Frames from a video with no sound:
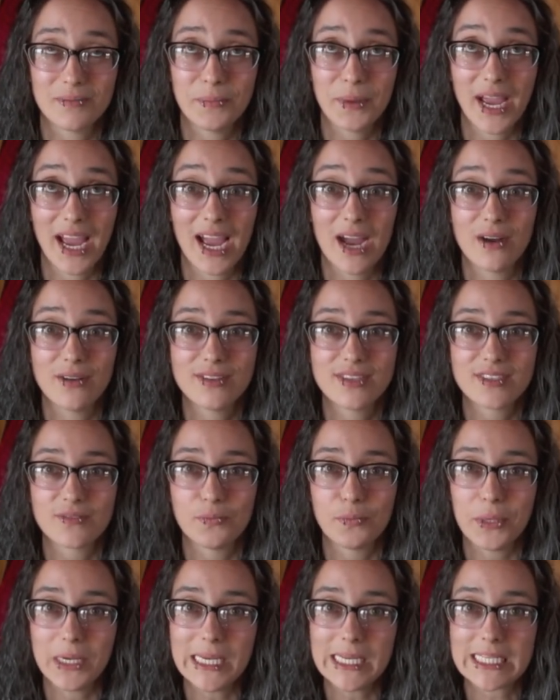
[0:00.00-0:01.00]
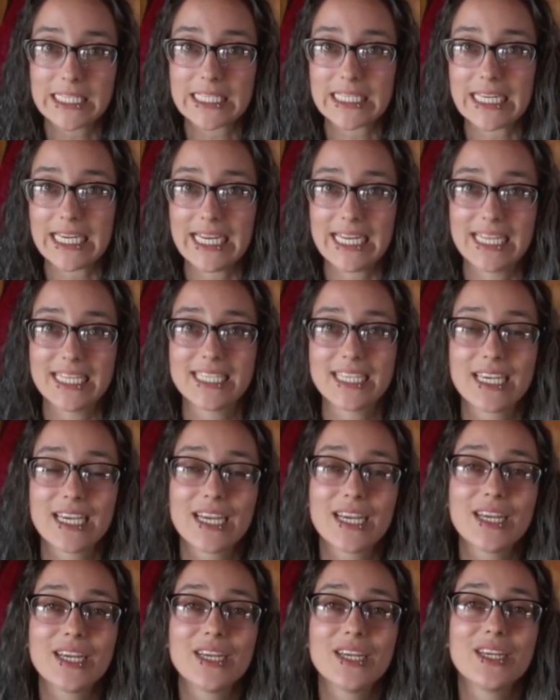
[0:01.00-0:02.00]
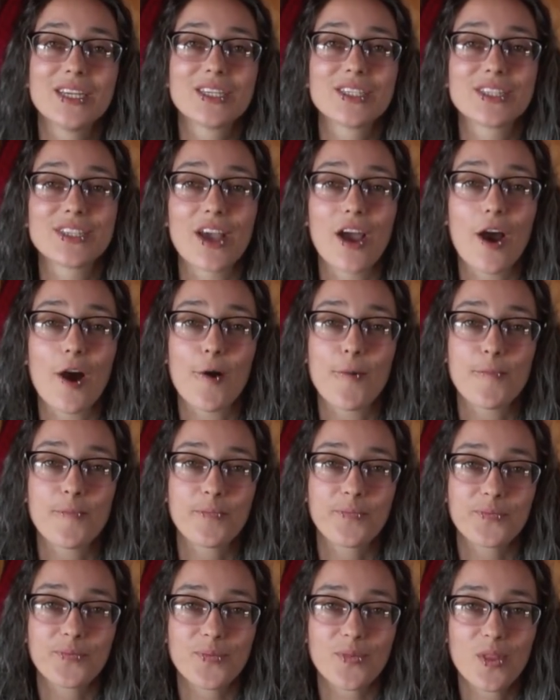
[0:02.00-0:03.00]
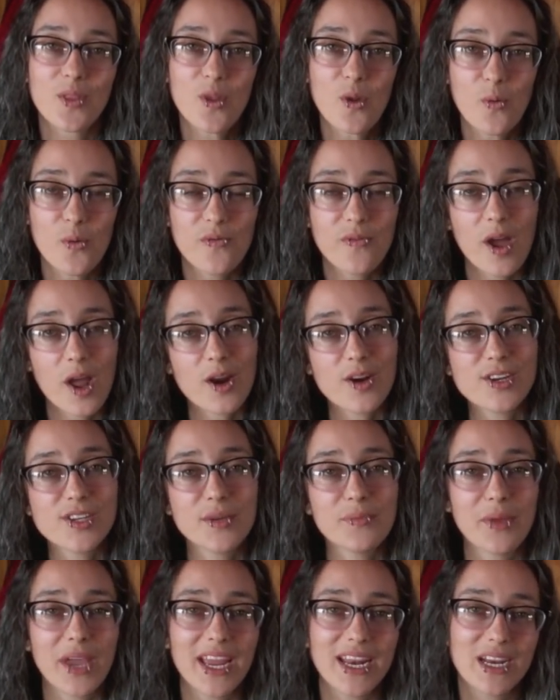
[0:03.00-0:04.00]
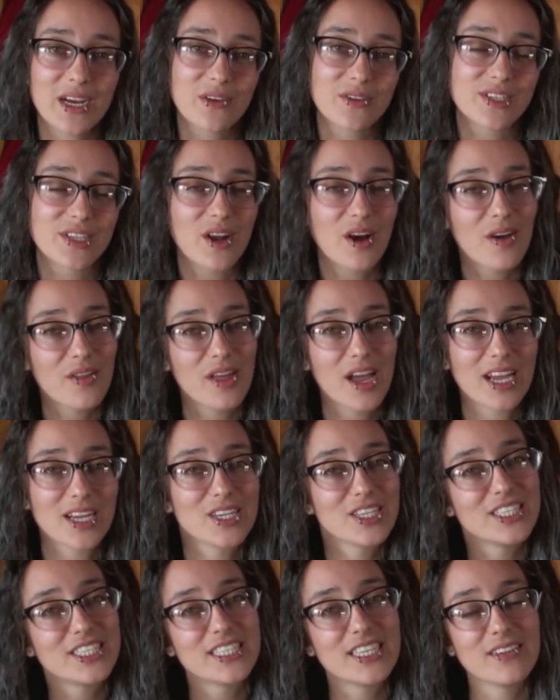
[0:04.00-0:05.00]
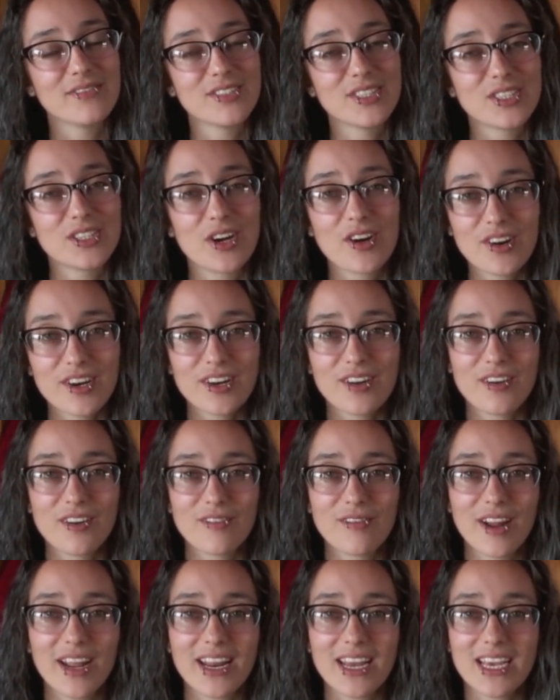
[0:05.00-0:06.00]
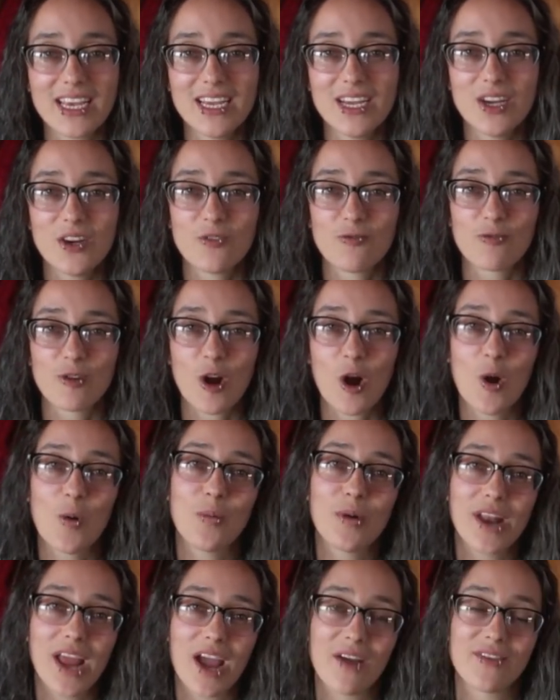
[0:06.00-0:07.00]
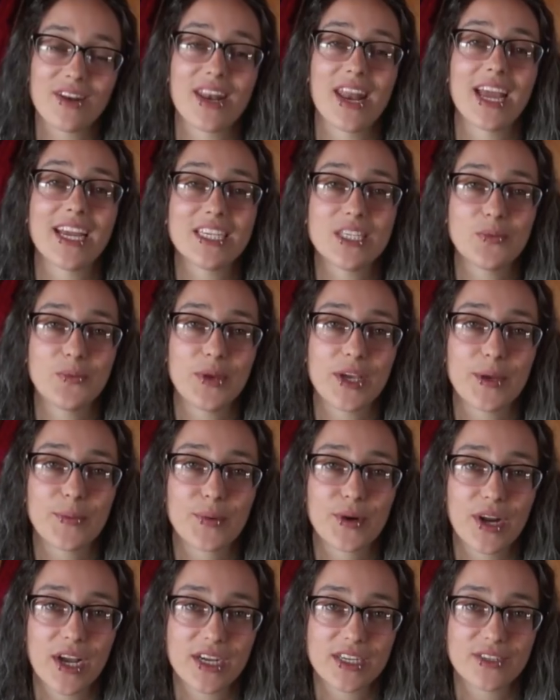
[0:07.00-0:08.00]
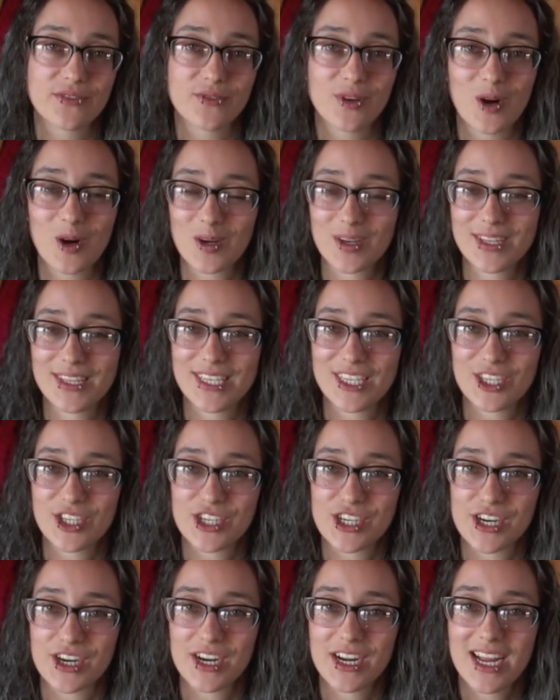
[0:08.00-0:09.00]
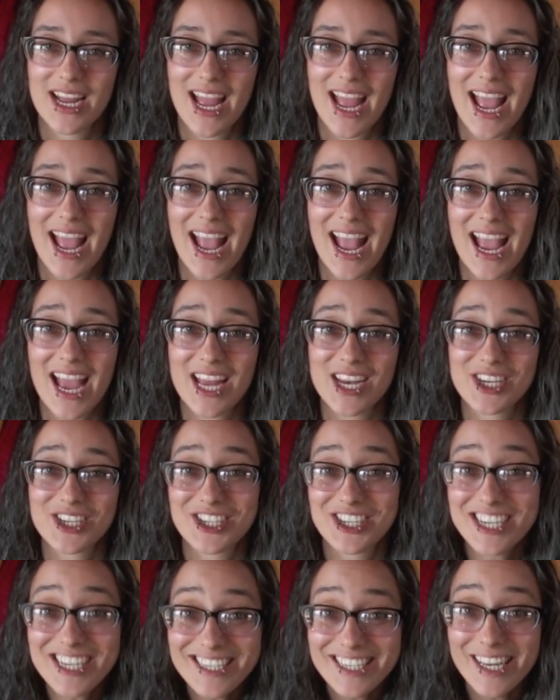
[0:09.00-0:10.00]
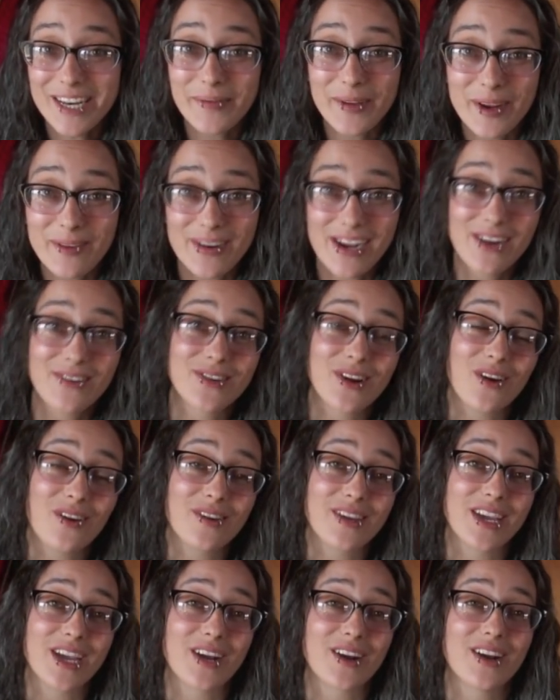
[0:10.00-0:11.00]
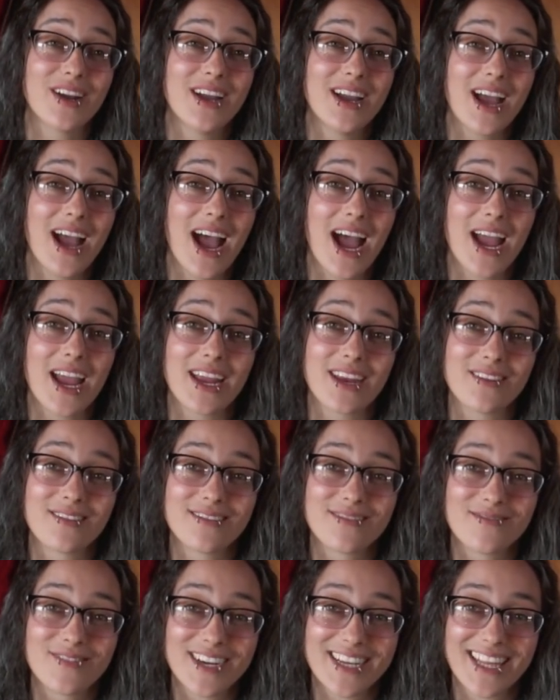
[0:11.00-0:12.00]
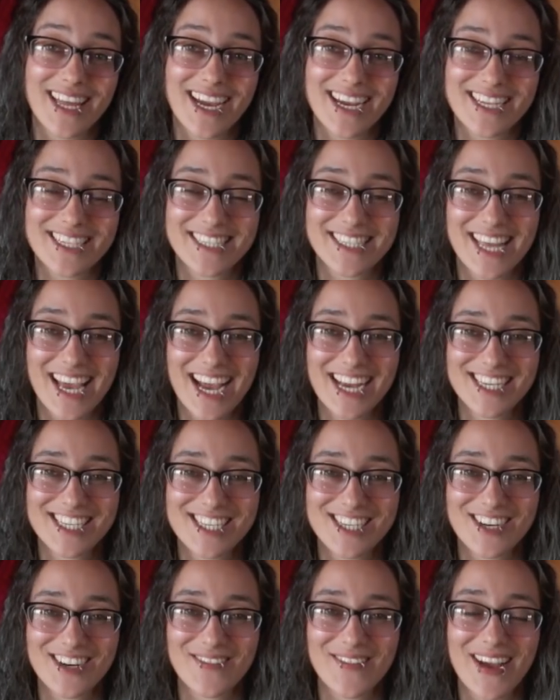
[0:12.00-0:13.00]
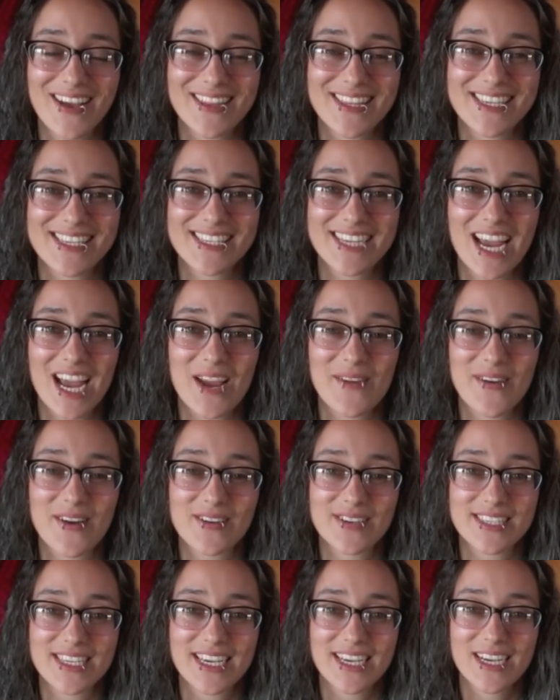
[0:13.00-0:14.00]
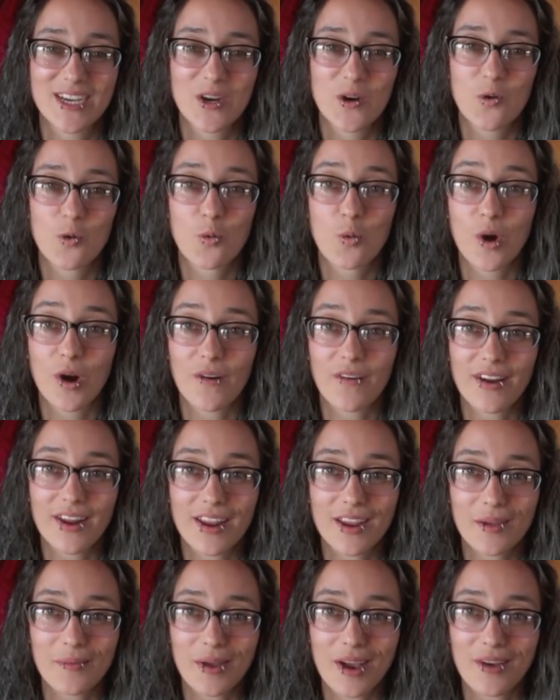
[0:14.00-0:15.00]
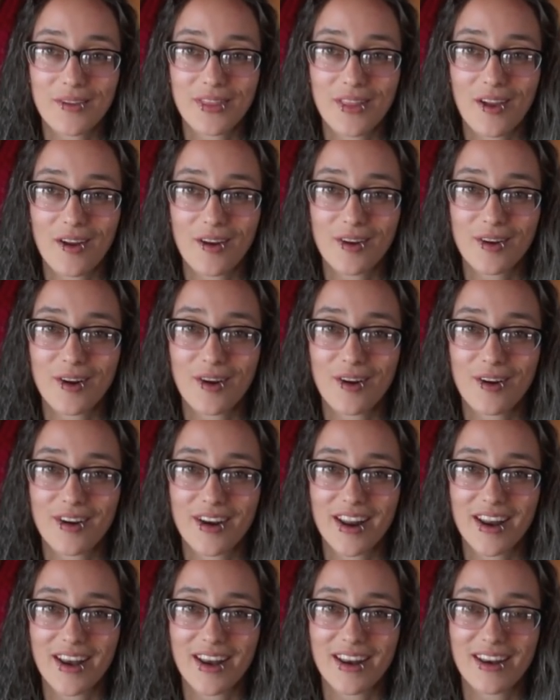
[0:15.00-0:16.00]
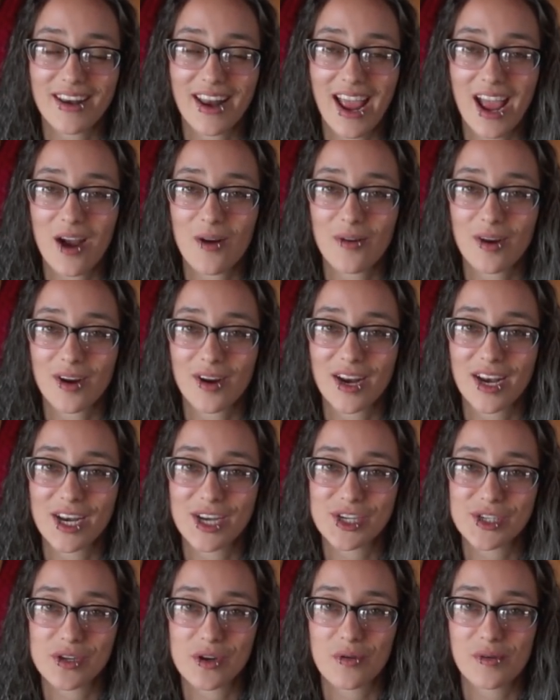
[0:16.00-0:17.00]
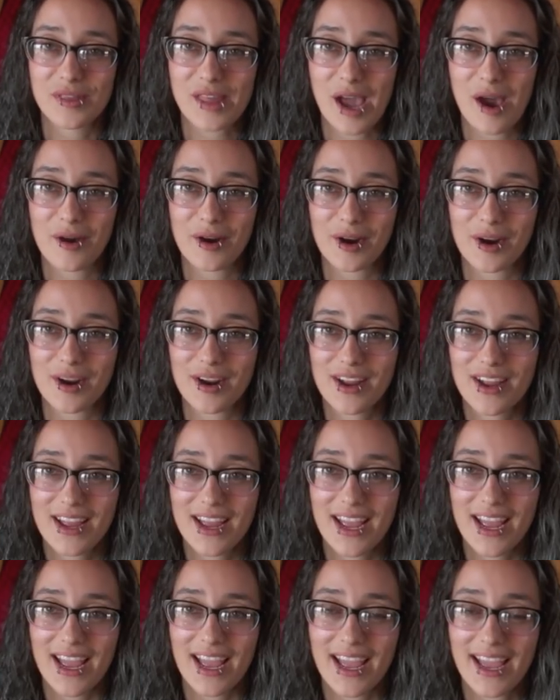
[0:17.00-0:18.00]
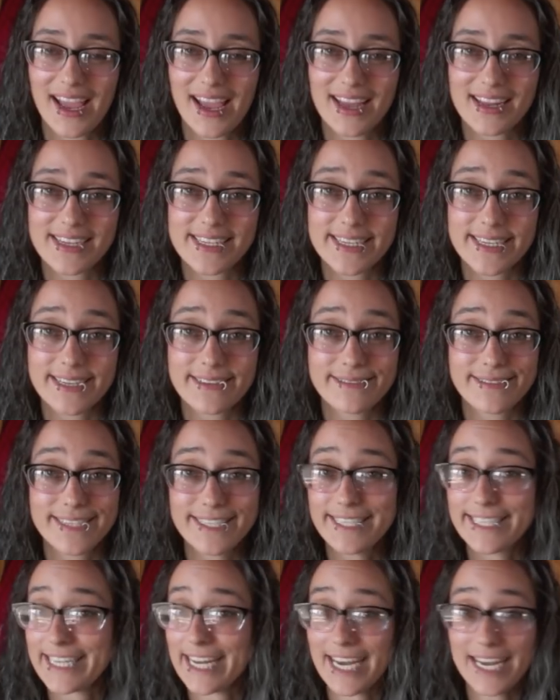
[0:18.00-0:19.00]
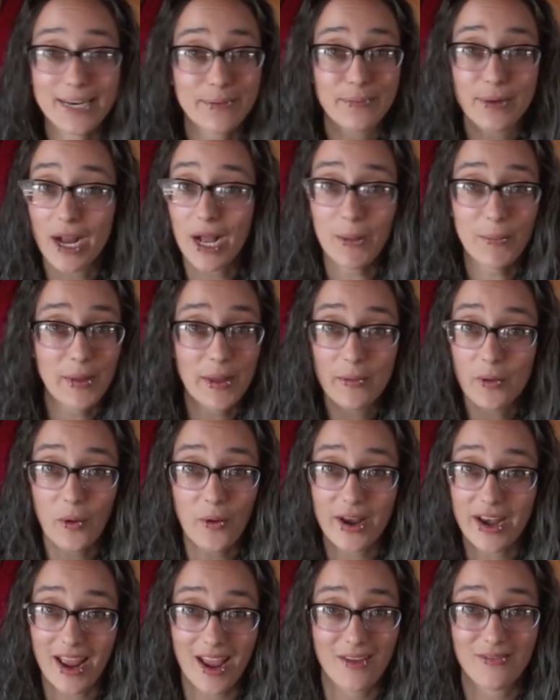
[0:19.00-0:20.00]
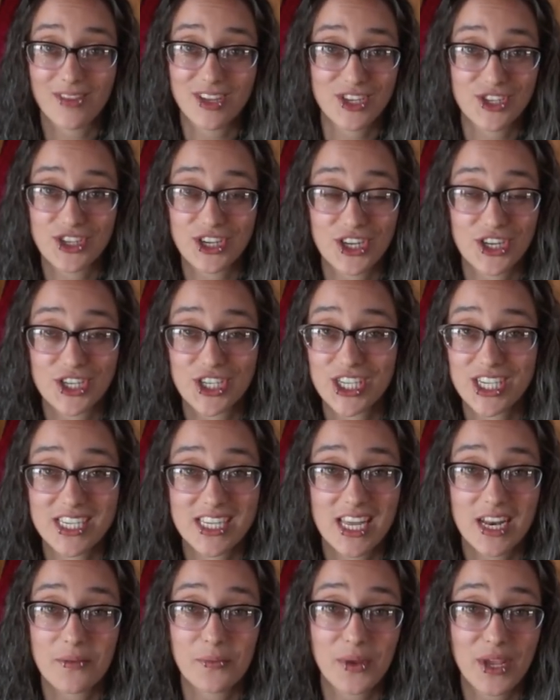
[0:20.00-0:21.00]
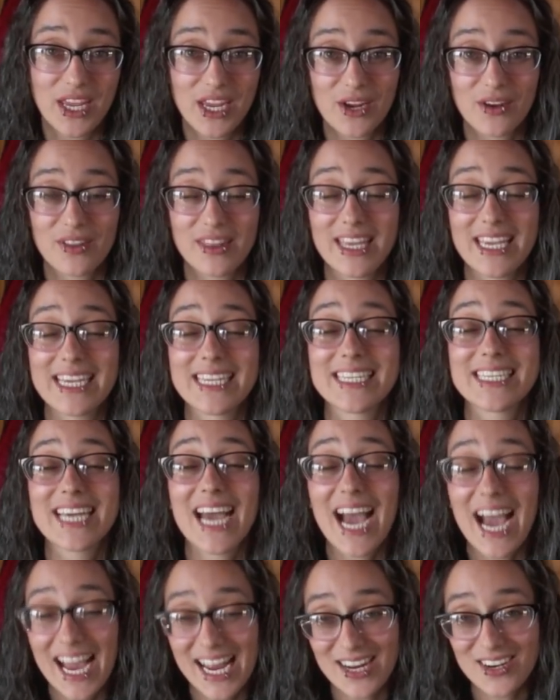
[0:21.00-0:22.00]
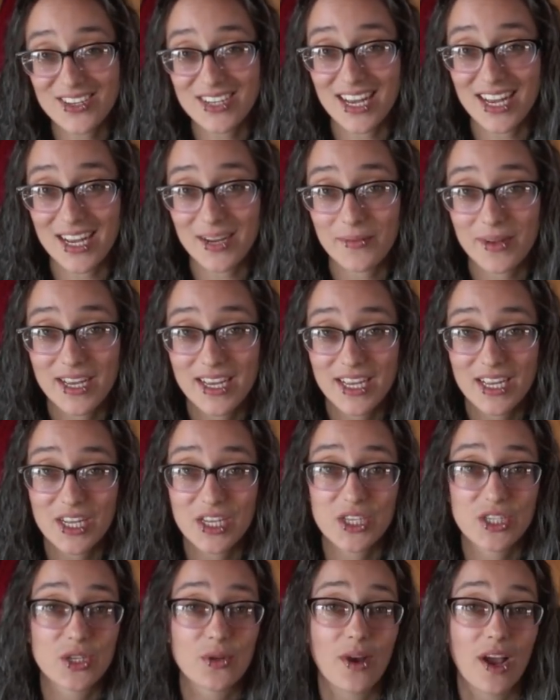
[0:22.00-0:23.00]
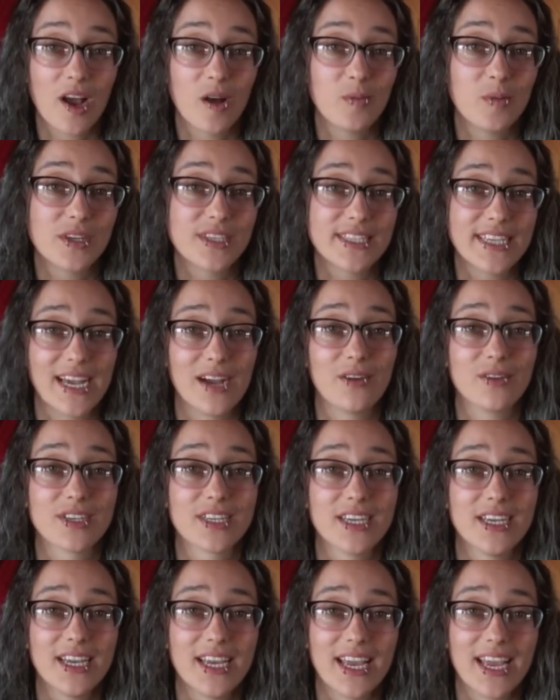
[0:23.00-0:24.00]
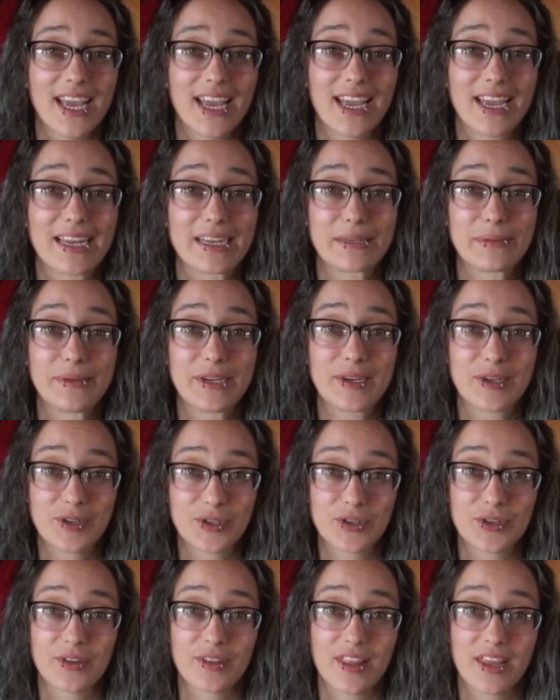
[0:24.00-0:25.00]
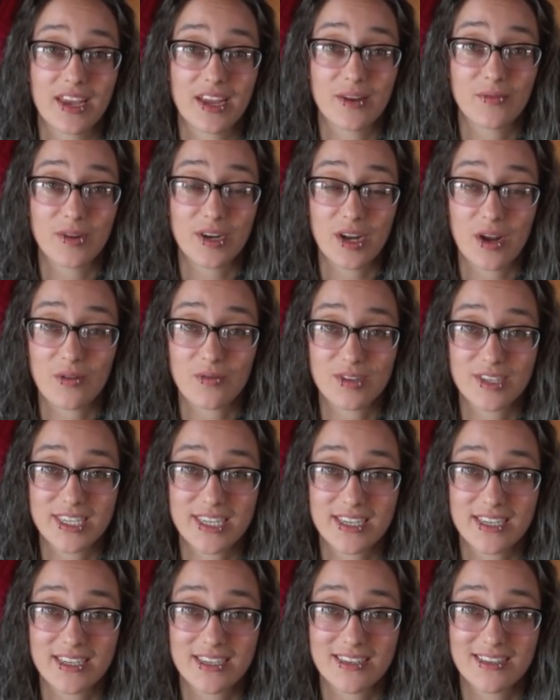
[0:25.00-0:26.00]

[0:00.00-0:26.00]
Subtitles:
pounds of beet seeds. So we've got our tomatoes and all that good stuff started already. We're hoping to have a nice big productive garden this year, and she's going to be around all year. I realized last year about this time I was worrying about our garden and how we're going to do it without her. And that's not a problem I'm going to have this year. She's going to be here the entire time to help us out and to make sure that we don't